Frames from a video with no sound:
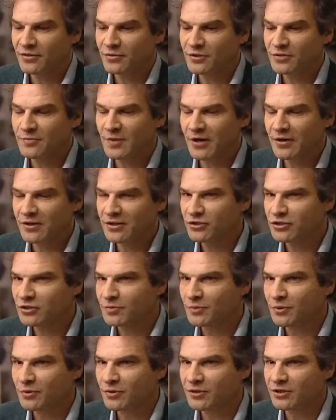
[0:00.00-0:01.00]
there is merit in
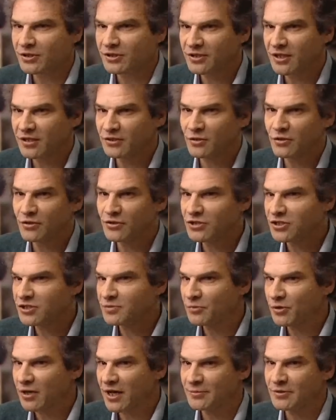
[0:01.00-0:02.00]
supporting technologies
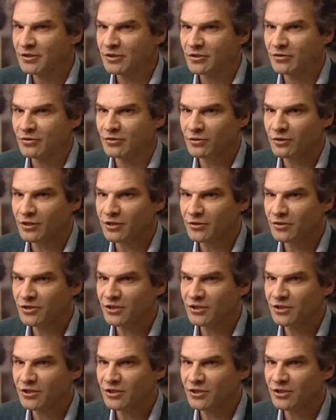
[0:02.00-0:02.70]
perhaps at an earlier